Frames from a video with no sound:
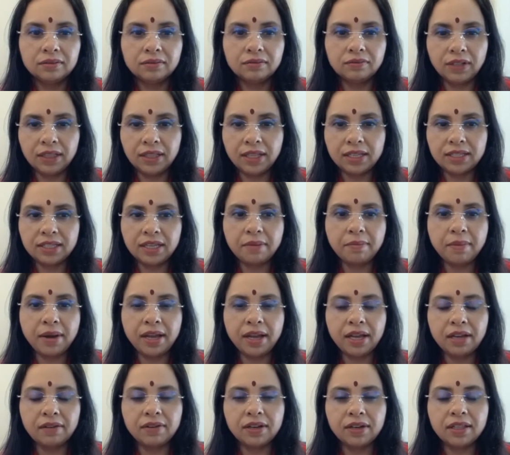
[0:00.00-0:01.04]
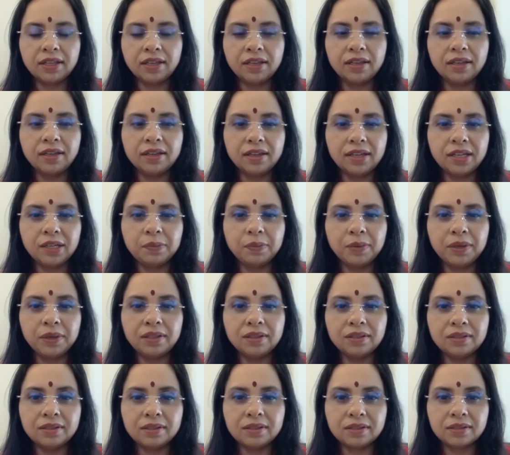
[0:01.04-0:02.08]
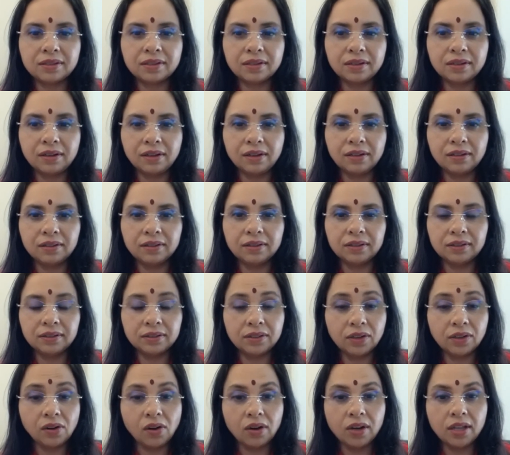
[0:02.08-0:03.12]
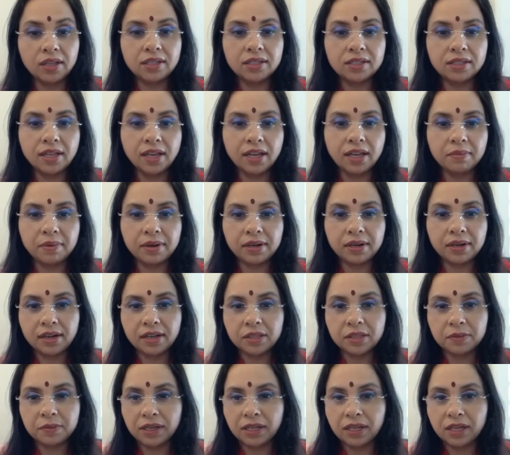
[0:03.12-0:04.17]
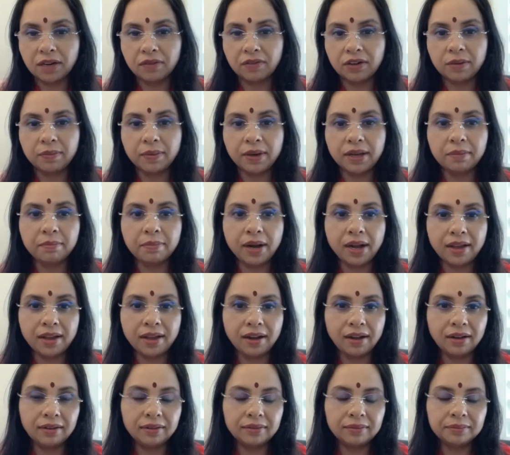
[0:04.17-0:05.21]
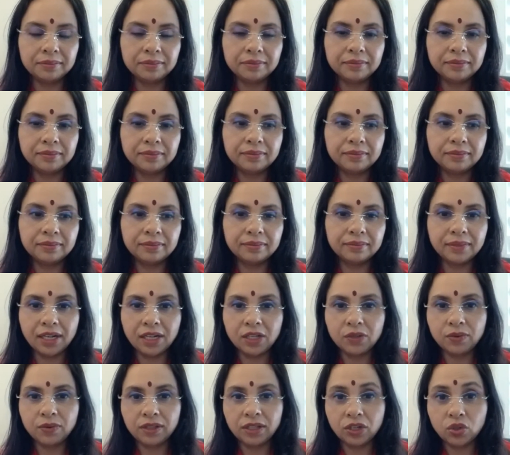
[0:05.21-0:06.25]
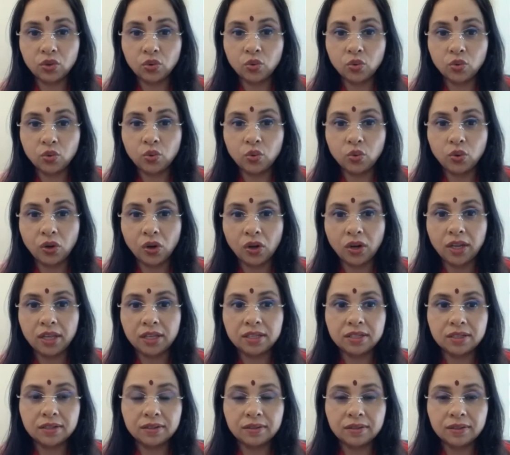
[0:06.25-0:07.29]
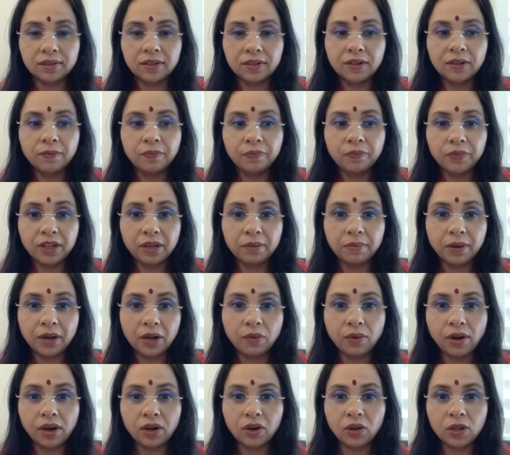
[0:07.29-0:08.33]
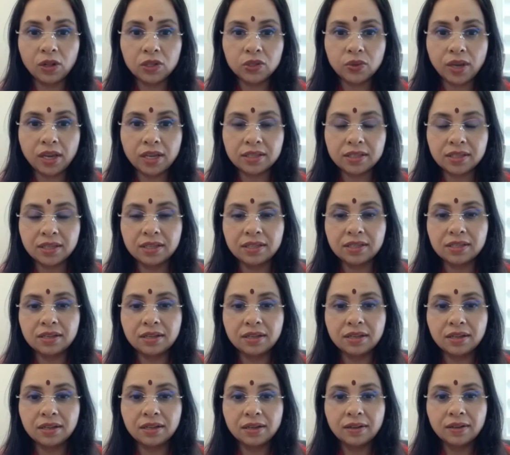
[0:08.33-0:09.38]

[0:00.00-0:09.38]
When they say Mayavadi, it means the knowledge is there, but it has been covered by Maya. That is where the true knowledge that Bhagwan also exists